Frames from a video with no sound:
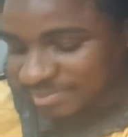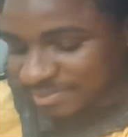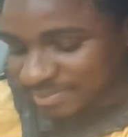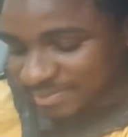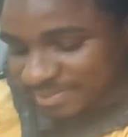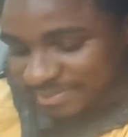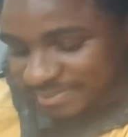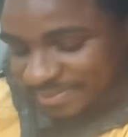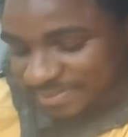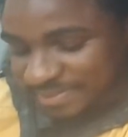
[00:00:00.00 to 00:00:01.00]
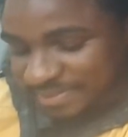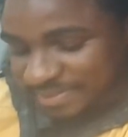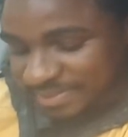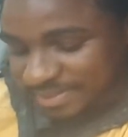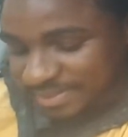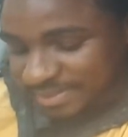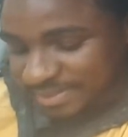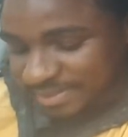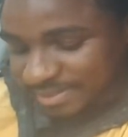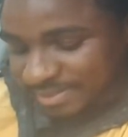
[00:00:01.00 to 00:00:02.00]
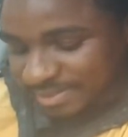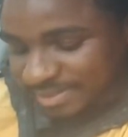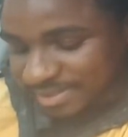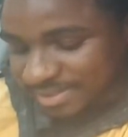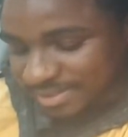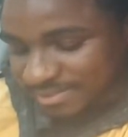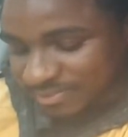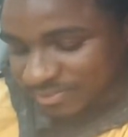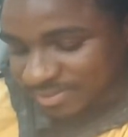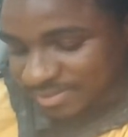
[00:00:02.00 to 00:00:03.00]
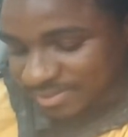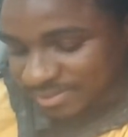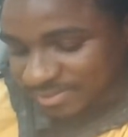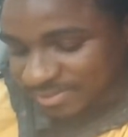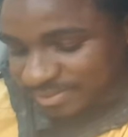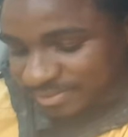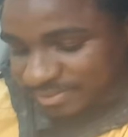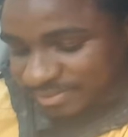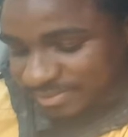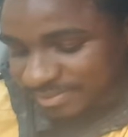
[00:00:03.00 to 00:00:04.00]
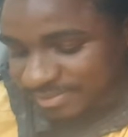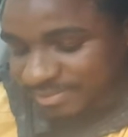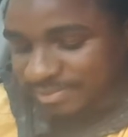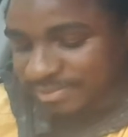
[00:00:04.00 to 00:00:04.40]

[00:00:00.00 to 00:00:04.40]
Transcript: (not speaking)